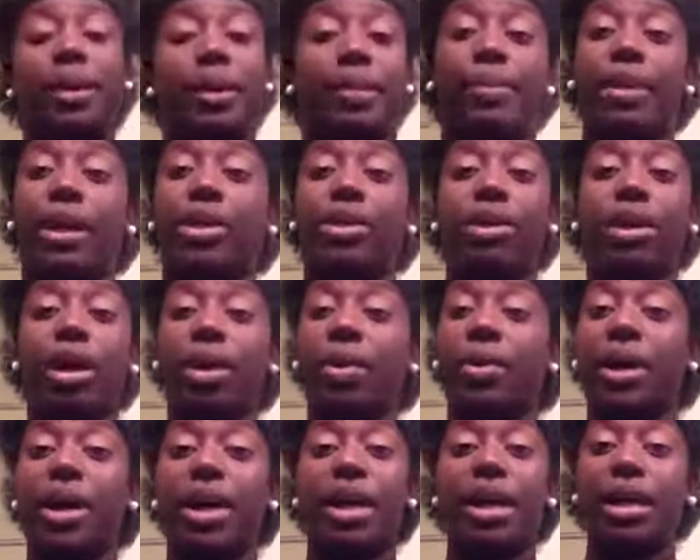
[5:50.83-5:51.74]
But you
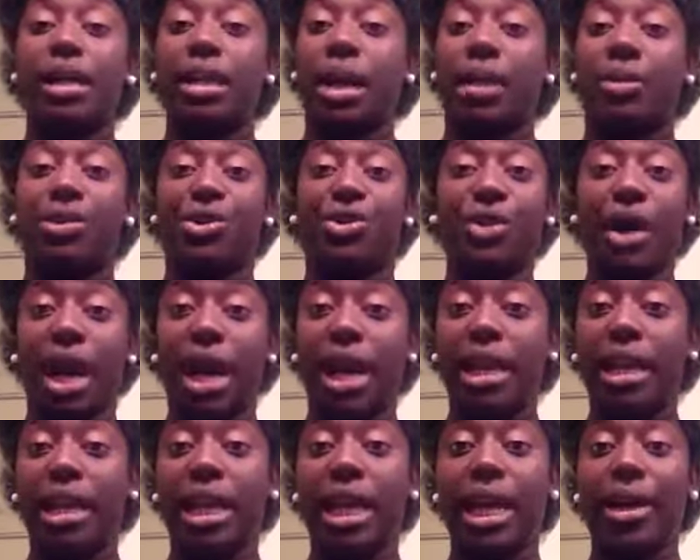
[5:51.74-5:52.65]
know what? That was
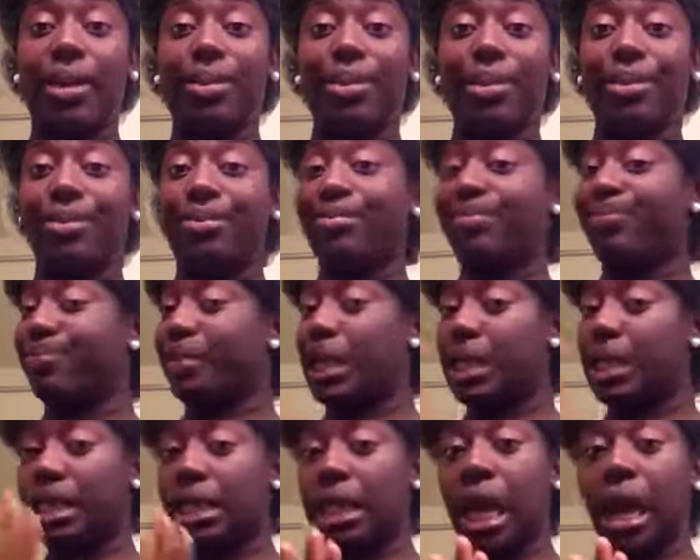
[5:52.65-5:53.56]
trial and error.
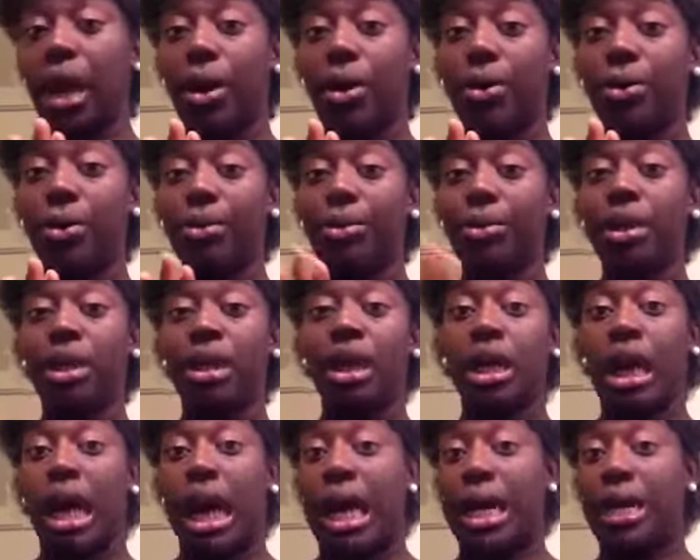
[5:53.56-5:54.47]
It's gone.
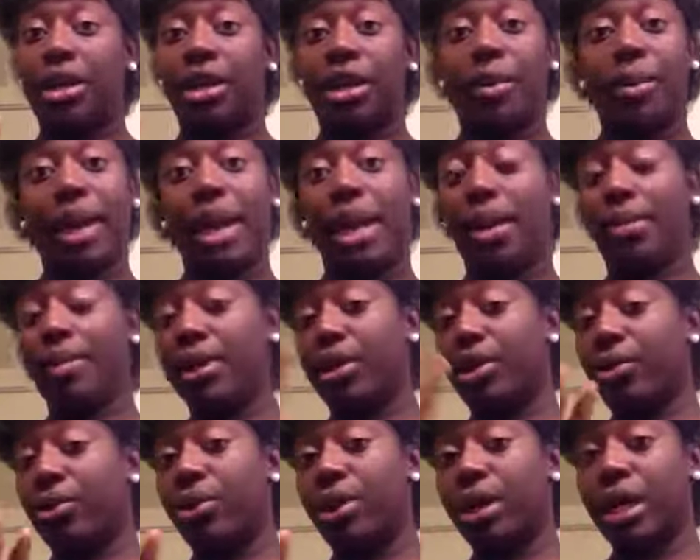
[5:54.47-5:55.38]
You know, my hair been
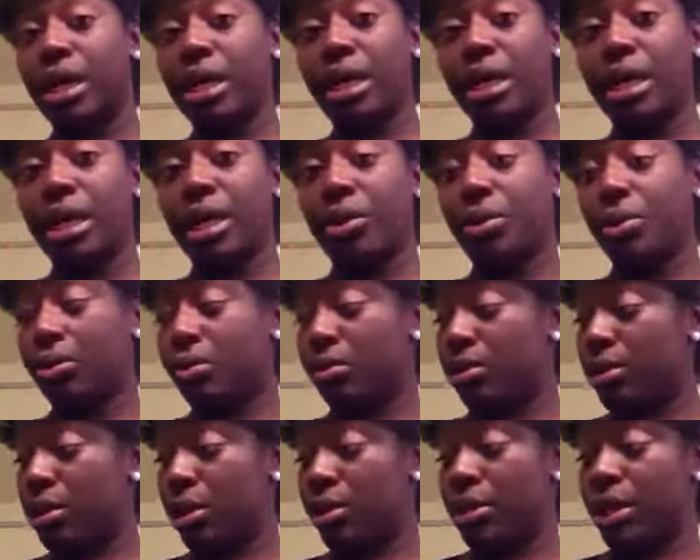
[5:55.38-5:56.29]
doing good,
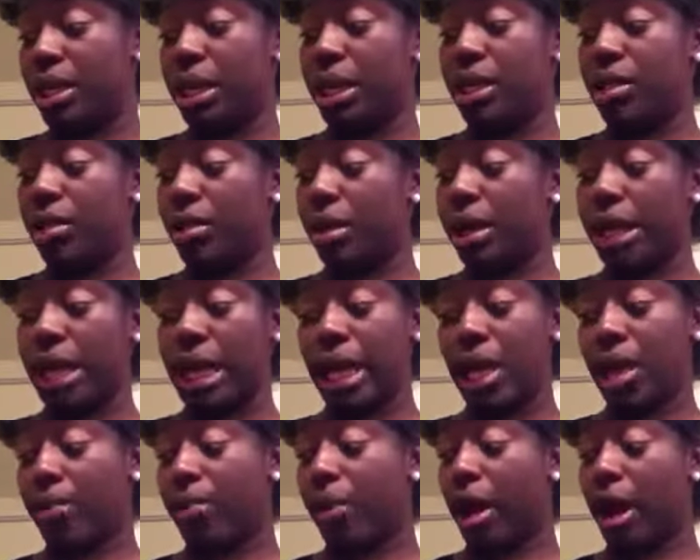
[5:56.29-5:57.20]
you know, with these
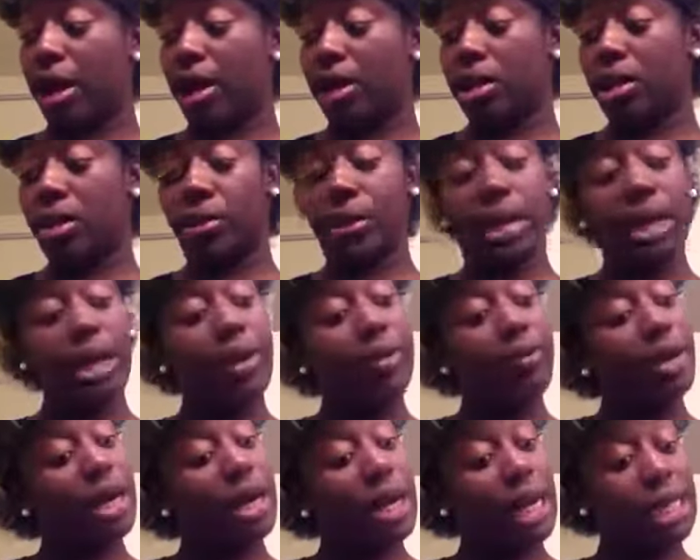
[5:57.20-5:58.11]
organic products or
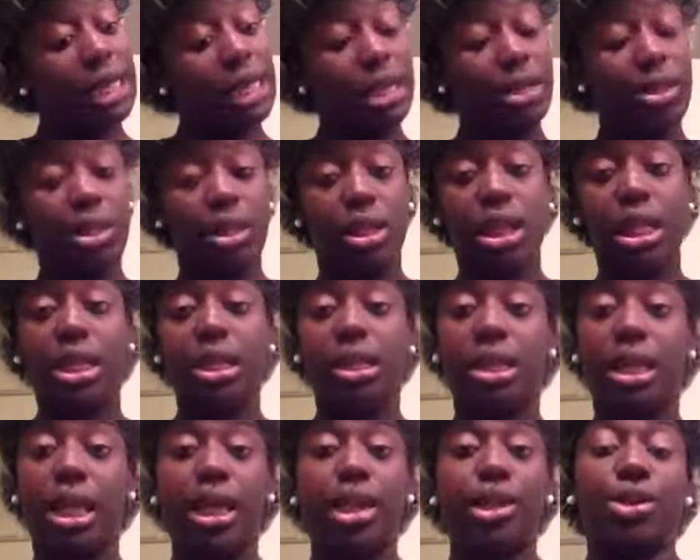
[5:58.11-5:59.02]
whatever. I guess I just need to
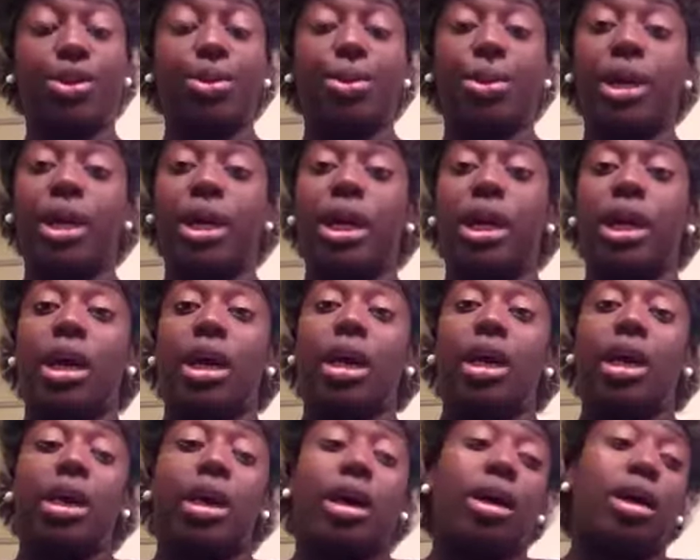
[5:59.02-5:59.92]
stick to it.
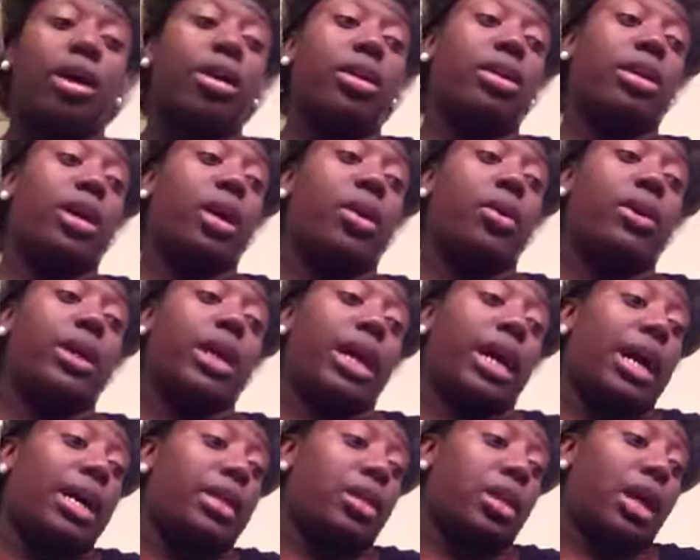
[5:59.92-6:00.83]
So,
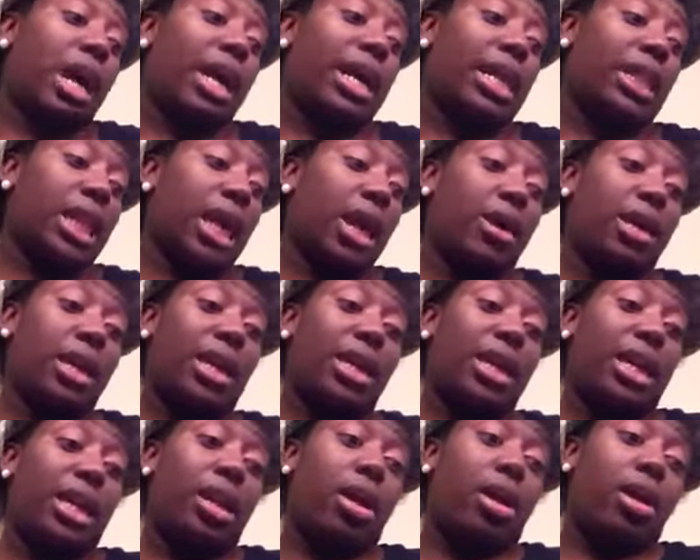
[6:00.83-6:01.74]
yeah. So, I guess I'll get
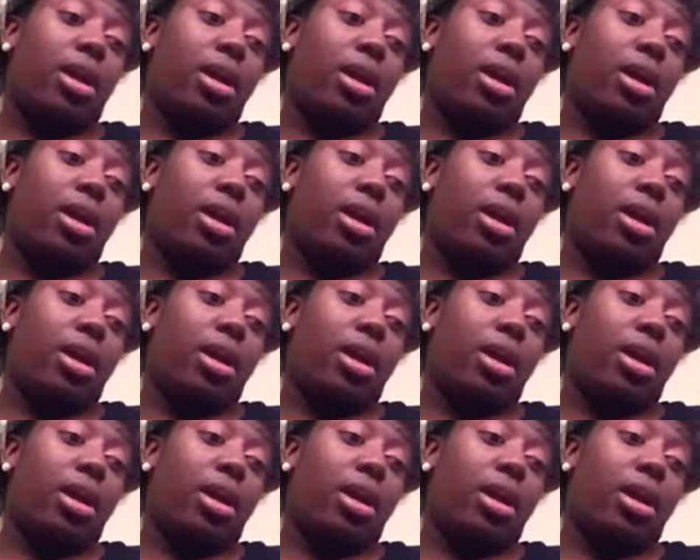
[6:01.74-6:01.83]
that